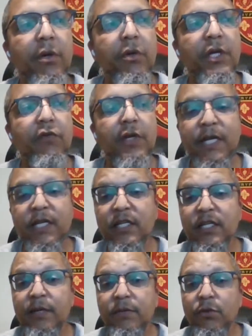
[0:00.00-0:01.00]
in building
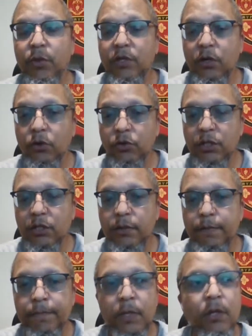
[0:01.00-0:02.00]
relationships with
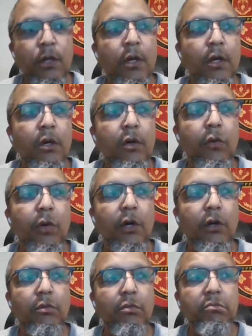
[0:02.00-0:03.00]
coaches.
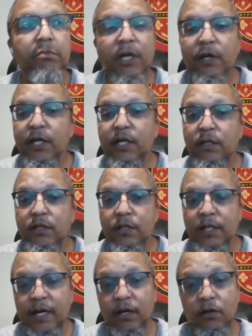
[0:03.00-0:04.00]
Well, there it
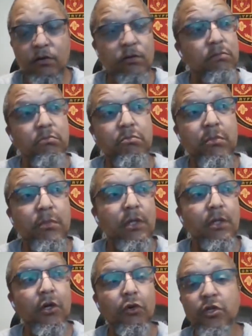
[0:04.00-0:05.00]
is.
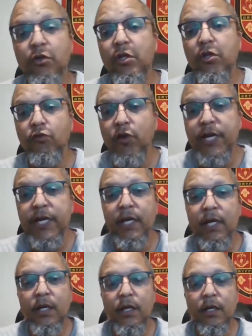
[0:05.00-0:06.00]
Those are
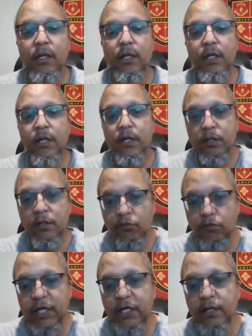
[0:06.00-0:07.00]
three
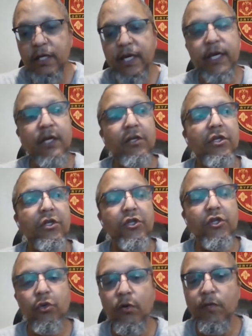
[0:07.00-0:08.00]
things
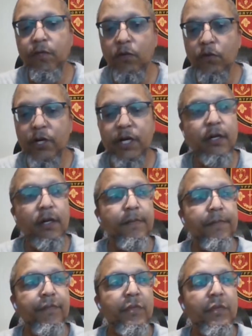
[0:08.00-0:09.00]
to avoid,